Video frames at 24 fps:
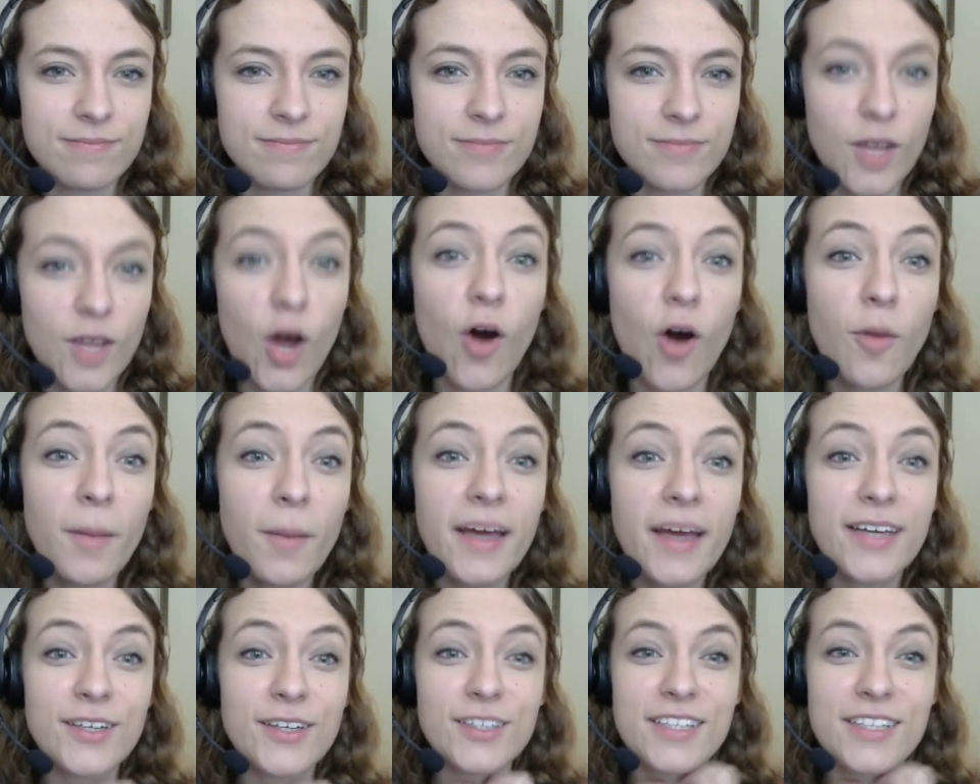Oh my
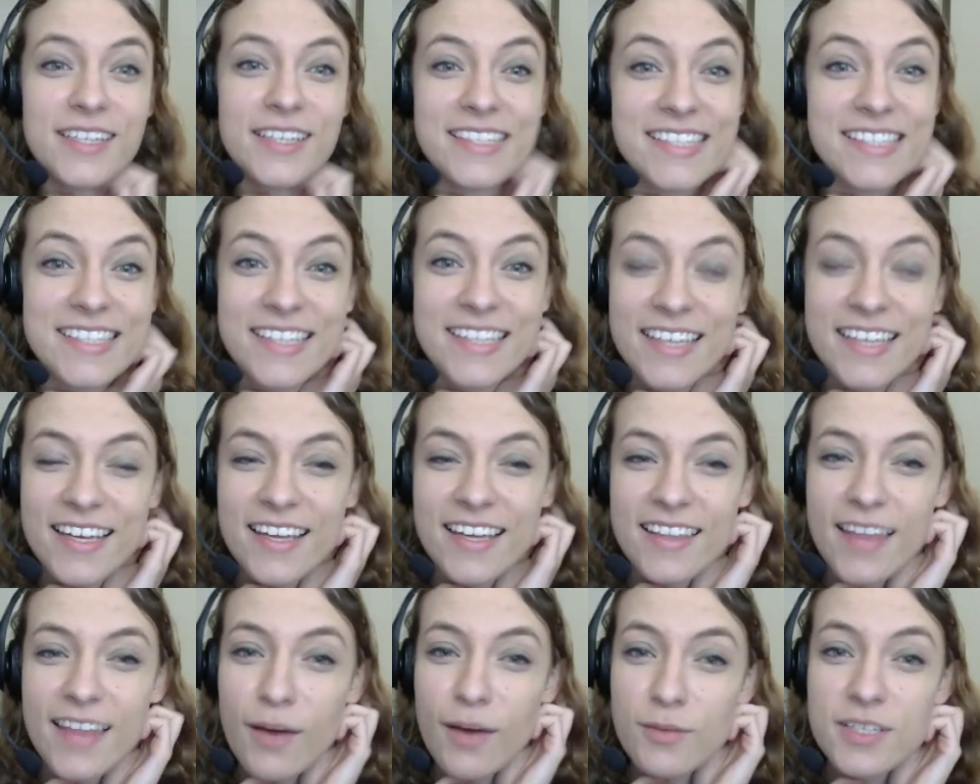goodness.
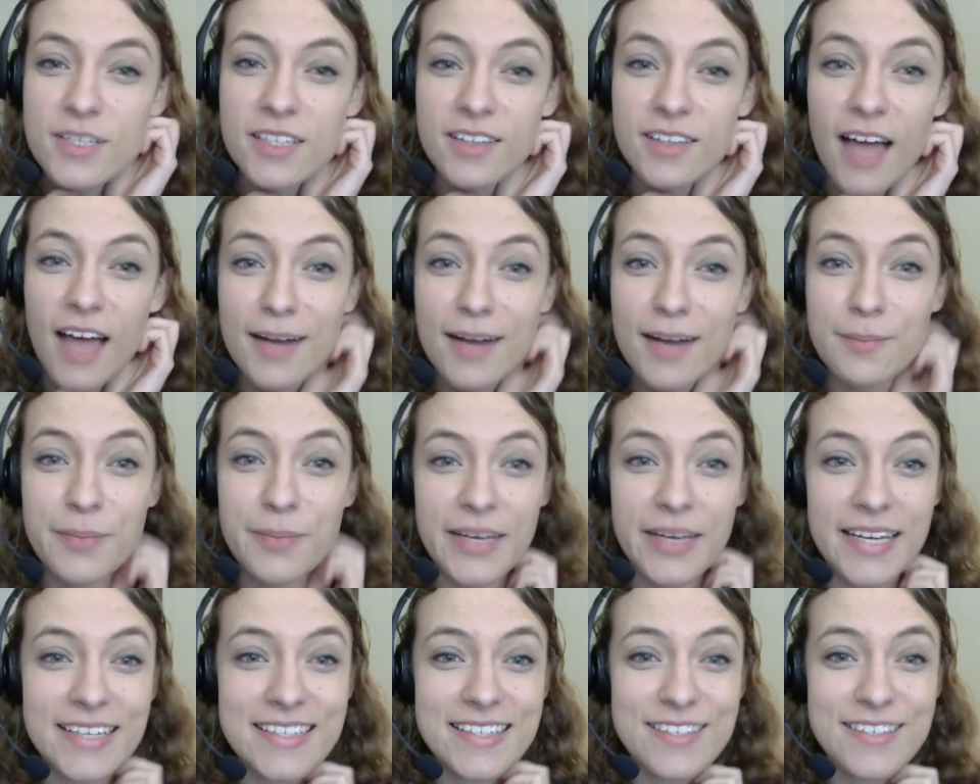That was a lot of
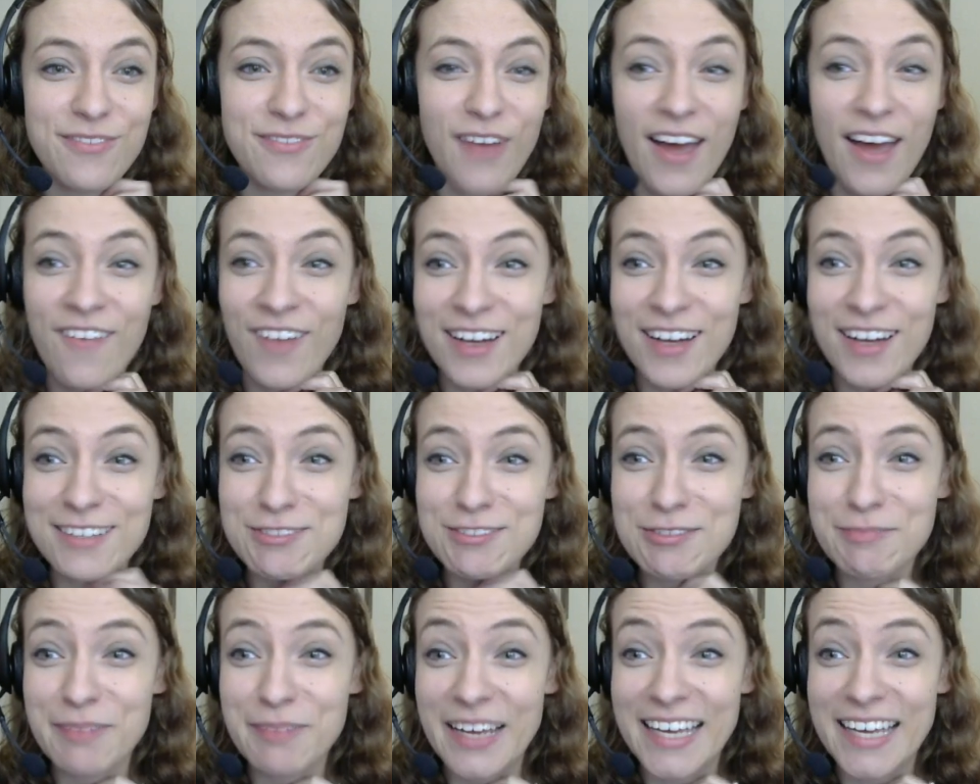bits.
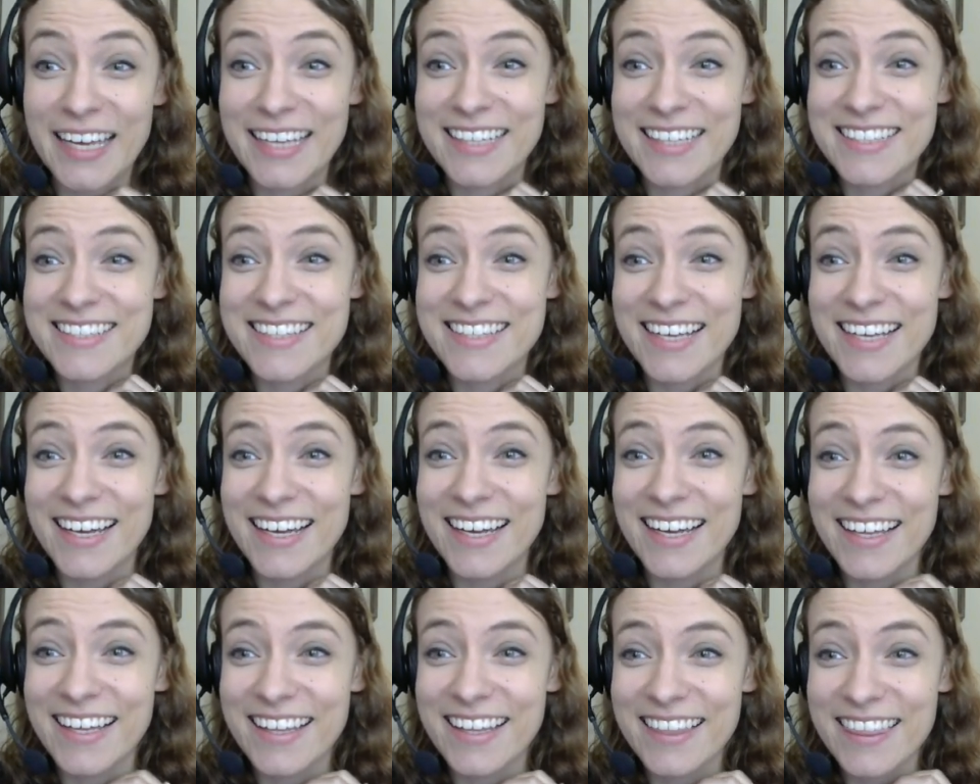500 bits.
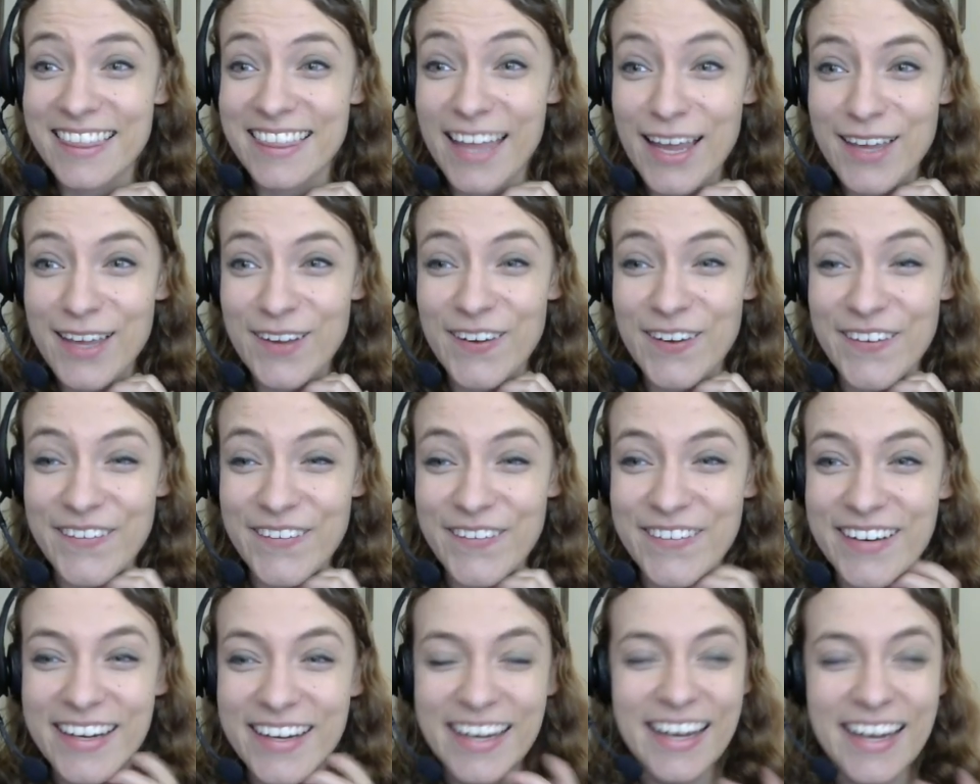Thank you.
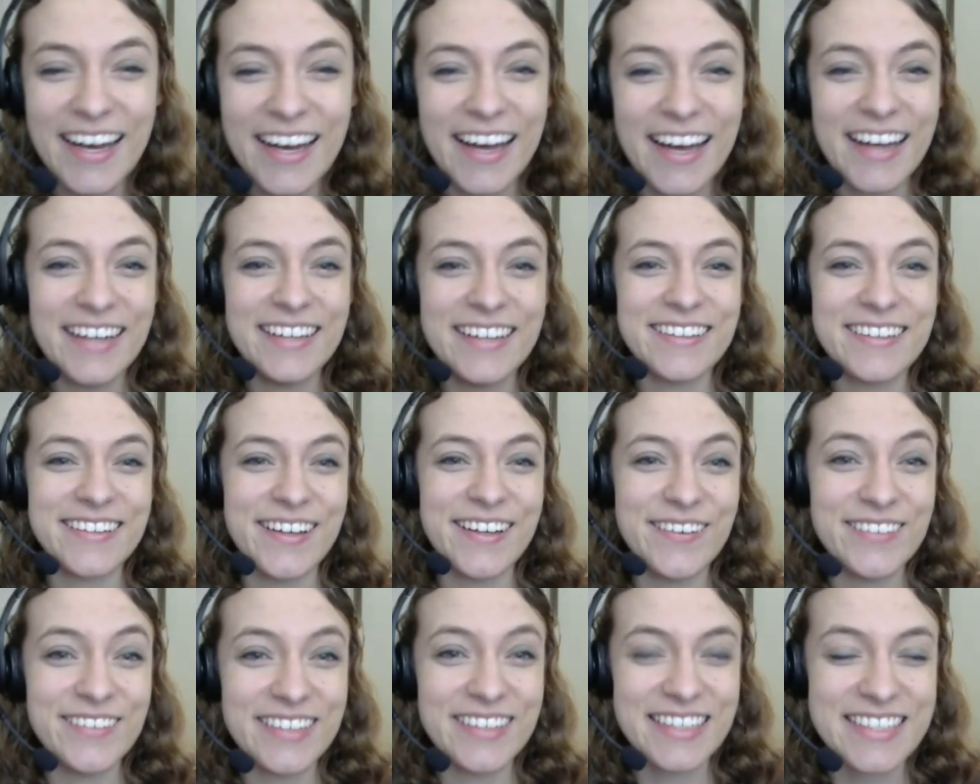I didn't
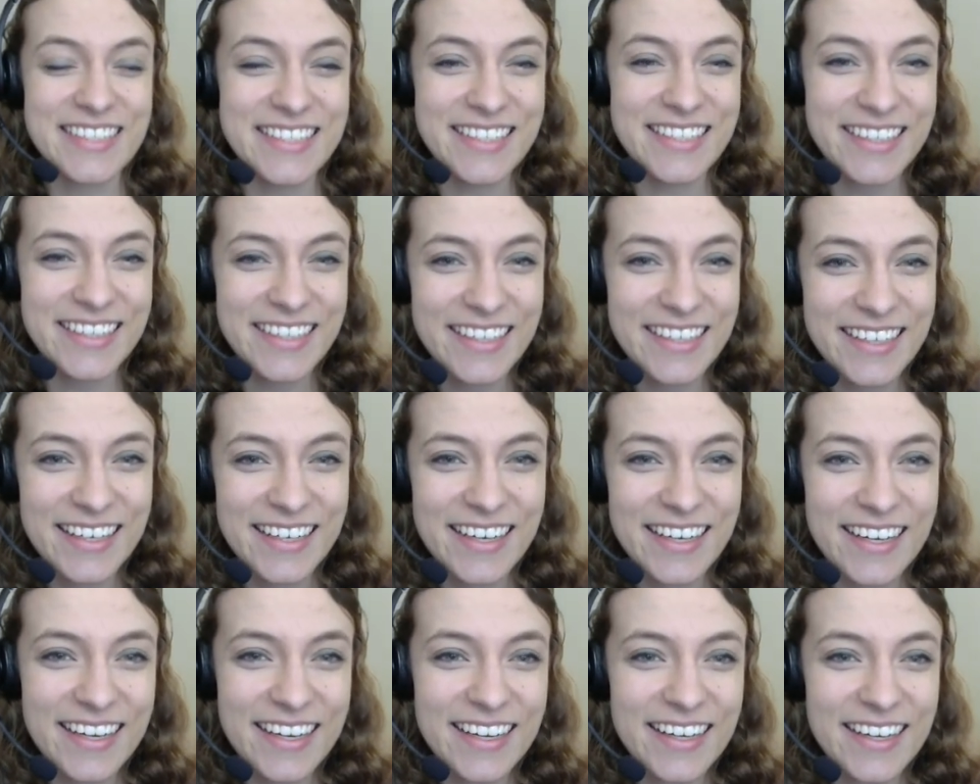notice.
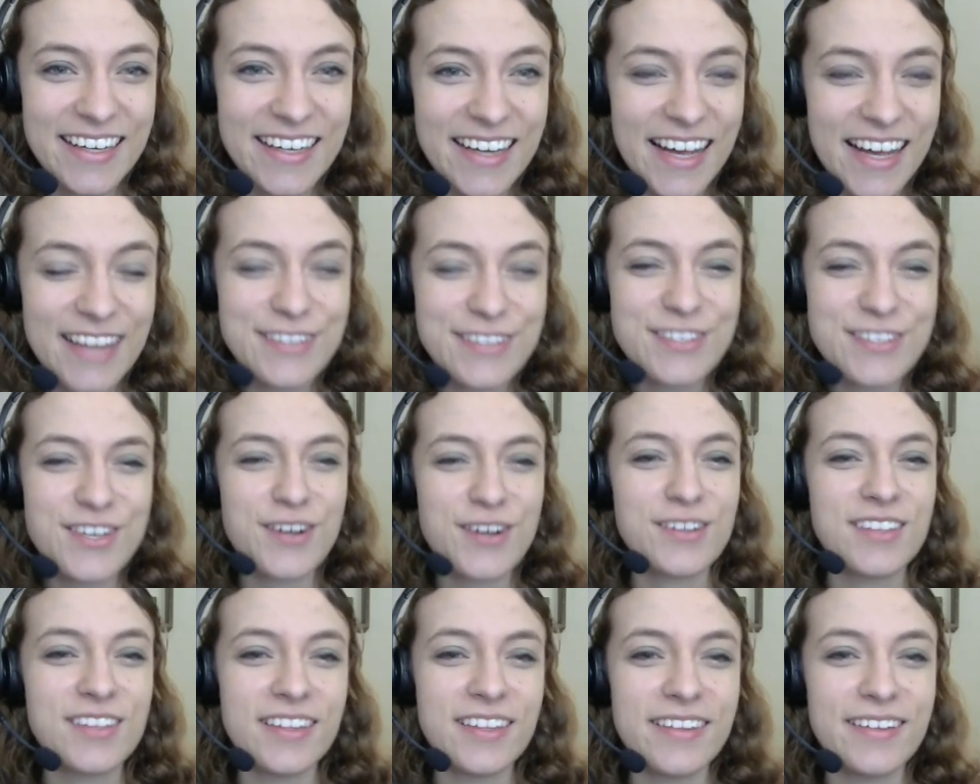I just
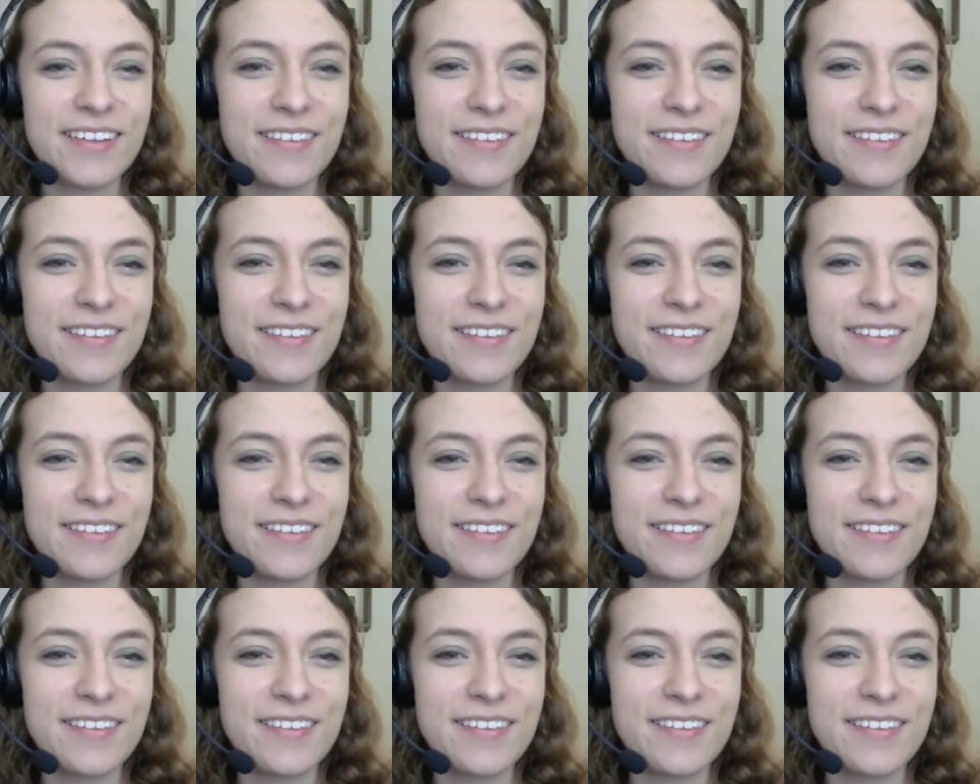heard the little